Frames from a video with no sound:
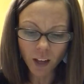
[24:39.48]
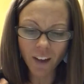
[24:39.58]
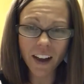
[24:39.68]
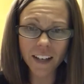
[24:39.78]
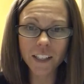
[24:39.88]

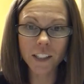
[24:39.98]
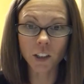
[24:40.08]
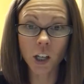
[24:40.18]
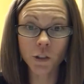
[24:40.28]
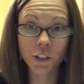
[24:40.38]
I've added it to
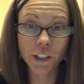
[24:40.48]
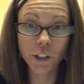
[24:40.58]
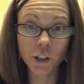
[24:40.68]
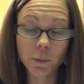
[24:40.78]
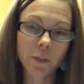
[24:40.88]
laundry
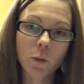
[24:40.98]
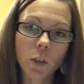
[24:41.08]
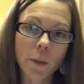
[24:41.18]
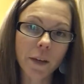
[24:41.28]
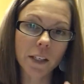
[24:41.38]
detergent
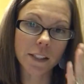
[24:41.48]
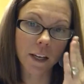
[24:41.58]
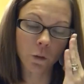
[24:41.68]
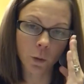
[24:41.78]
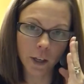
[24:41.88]
before because
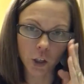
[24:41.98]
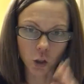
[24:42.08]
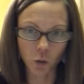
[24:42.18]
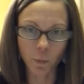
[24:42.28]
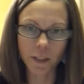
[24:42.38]
I don't know about
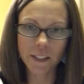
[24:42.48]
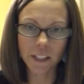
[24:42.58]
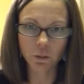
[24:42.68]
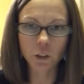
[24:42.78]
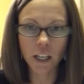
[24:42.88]
you, but
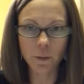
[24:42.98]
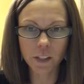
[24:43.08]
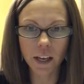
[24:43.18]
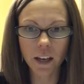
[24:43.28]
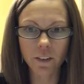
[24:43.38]
several
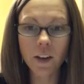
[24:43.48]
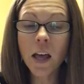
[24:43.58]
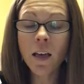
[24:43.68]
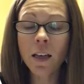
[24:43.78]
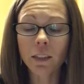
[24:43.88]
times I have
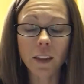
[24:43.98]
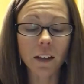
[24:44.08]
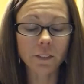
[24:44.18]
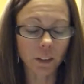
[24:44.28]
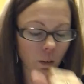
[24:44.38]

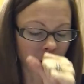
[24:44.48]
left